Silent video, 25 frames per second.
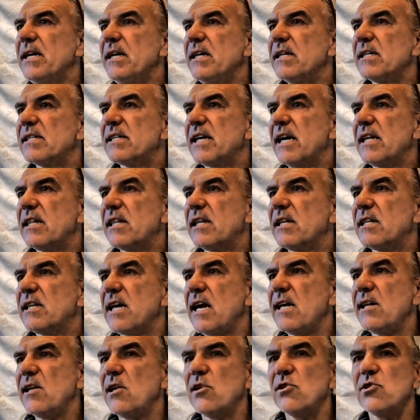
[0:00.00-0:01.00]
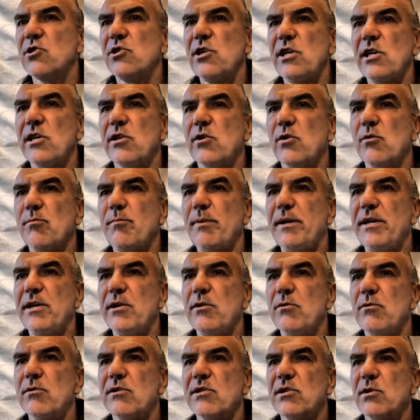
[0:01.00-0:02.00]
said the technology could be
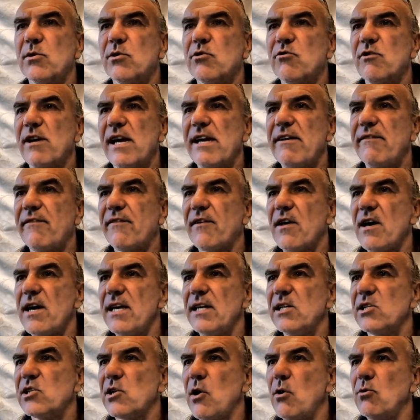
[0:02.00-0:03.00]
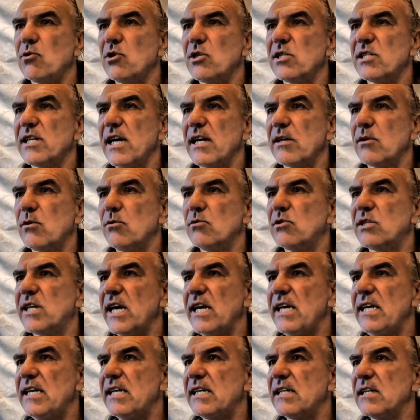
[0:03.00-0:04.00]
used to create flying soldiers that could
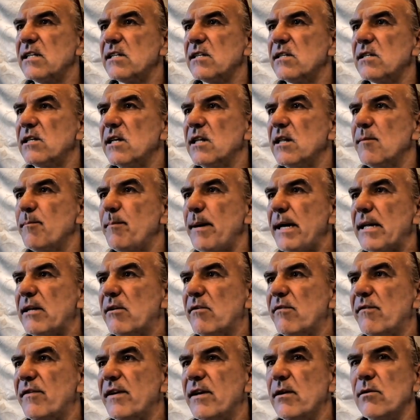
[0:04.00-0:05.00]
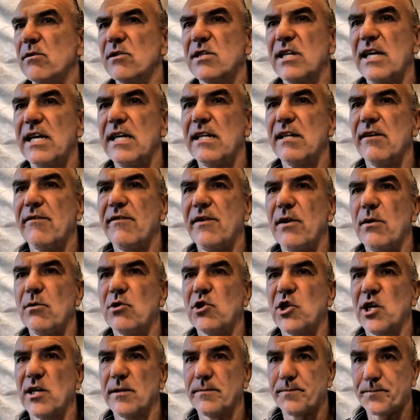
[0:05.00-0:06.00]
take to the battlefields in the
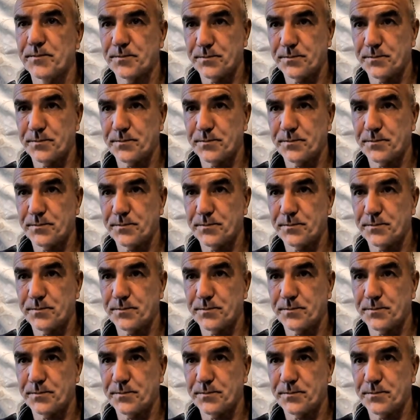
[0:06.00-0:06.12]
future.